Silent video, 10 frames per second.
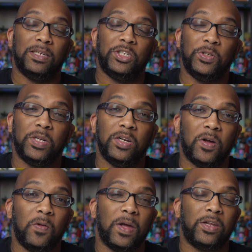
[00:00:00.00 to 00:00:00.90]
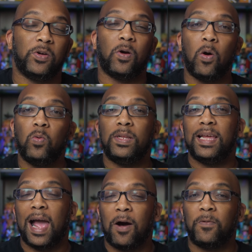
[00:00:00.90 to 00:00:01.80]
at least you can know that you're
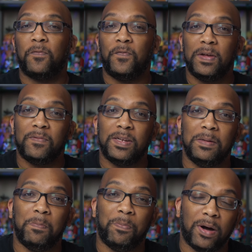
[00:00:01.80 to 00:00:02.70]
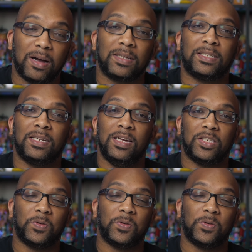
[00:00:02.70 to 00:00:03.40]
only out $50.